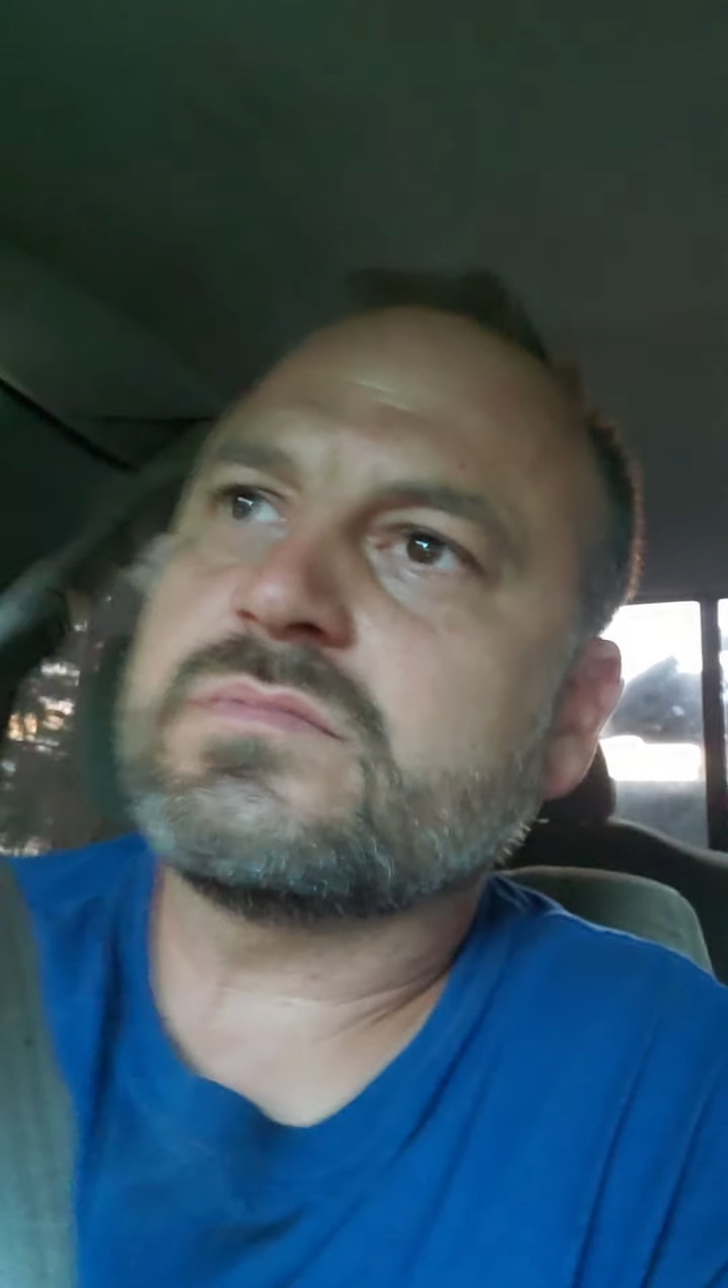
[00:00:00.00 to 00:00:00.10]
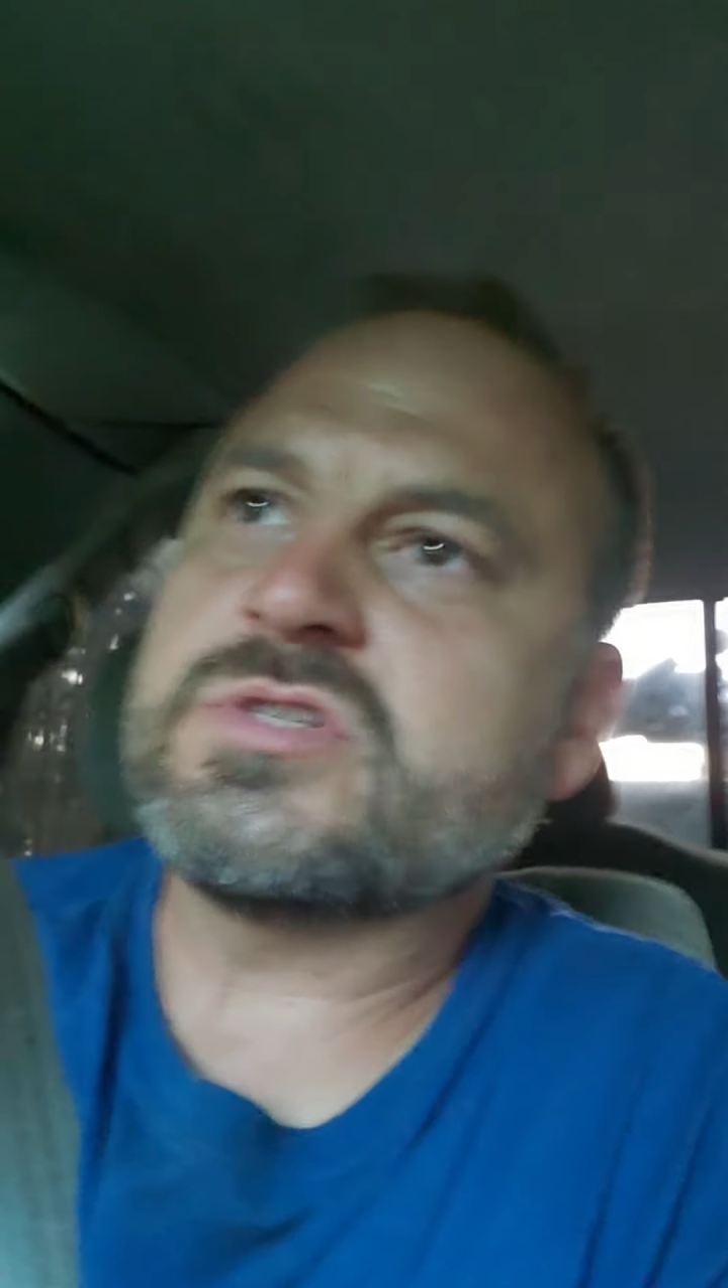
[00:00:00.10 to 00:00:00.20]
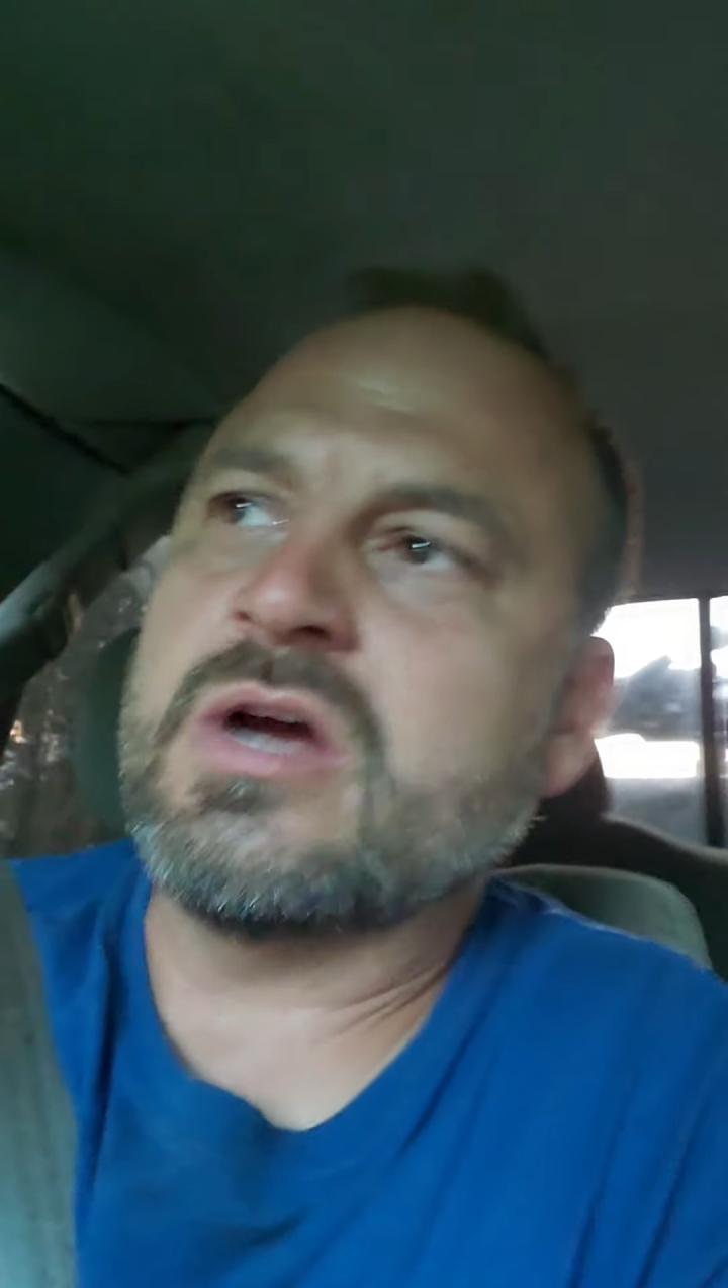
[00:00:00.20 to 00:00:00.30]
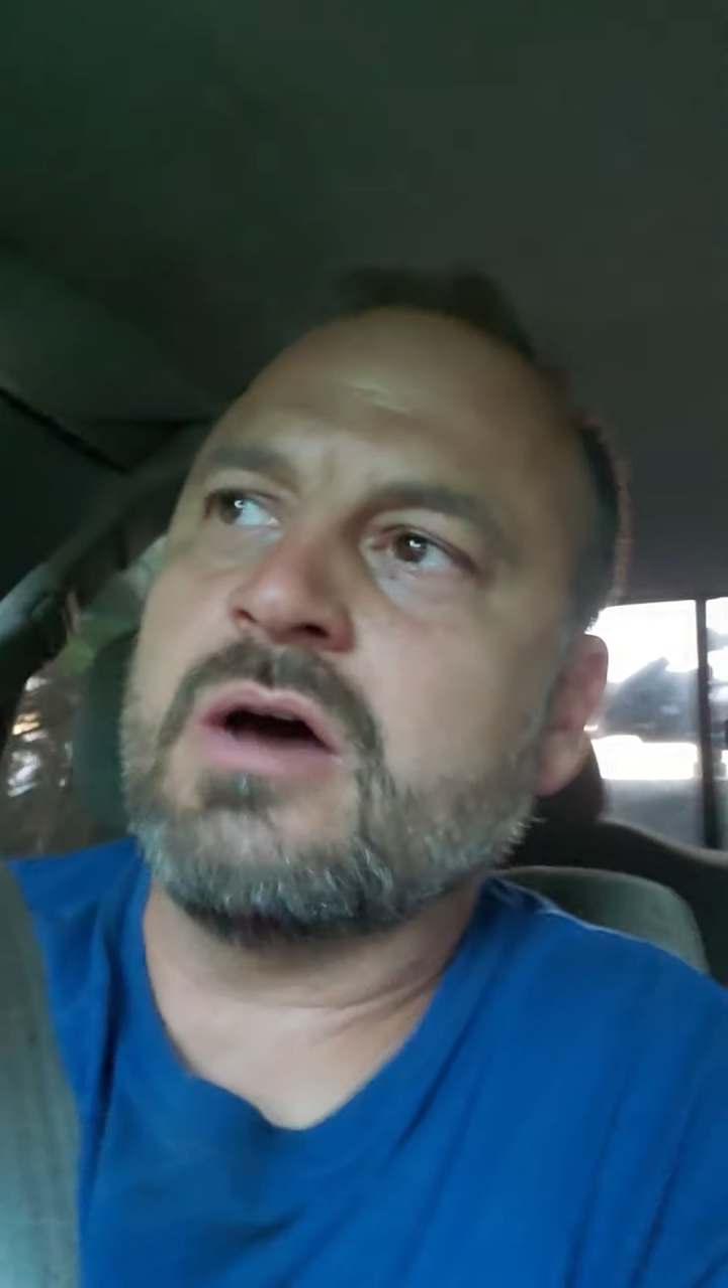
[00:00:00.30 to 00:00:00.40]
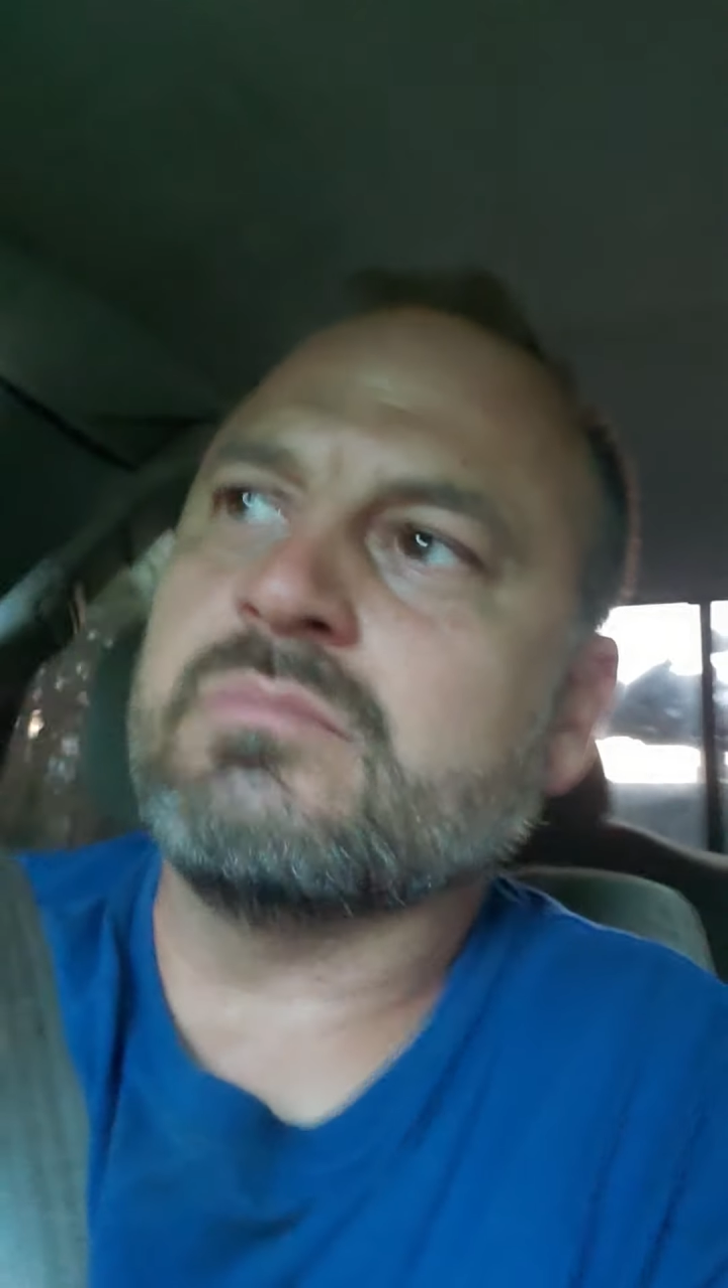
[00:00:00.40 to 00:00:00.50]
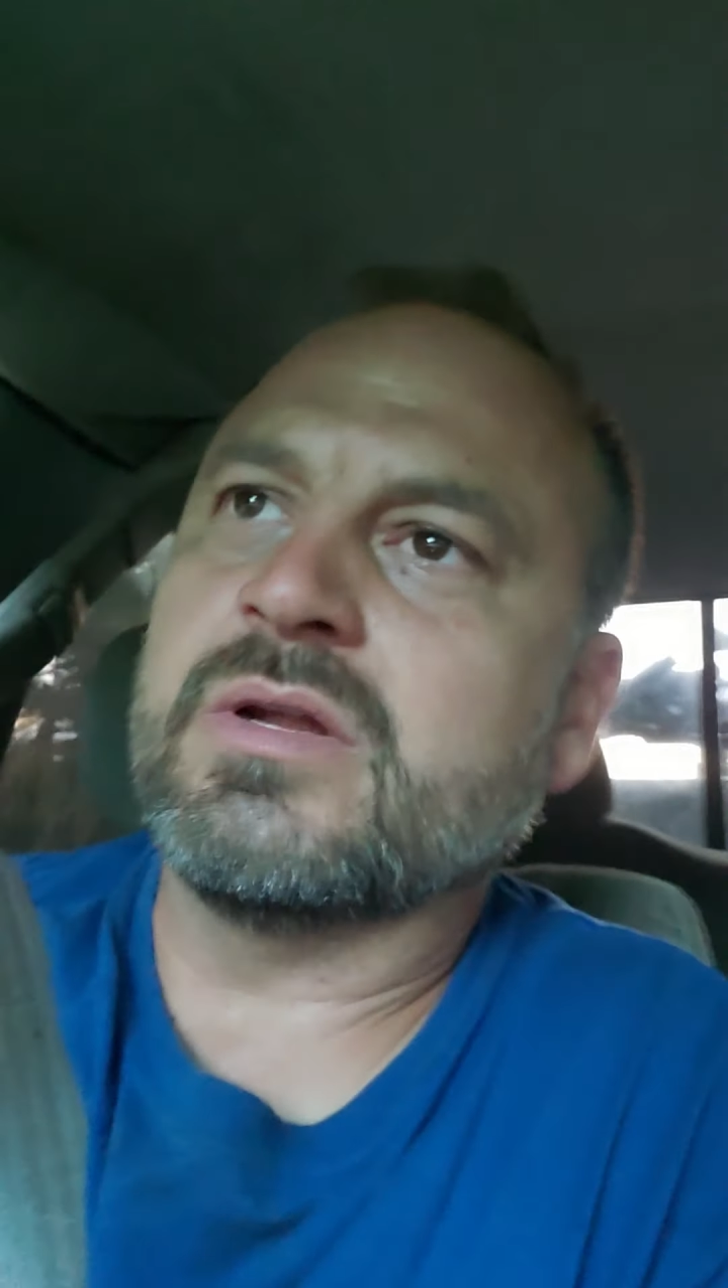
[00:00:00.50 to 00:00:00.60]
John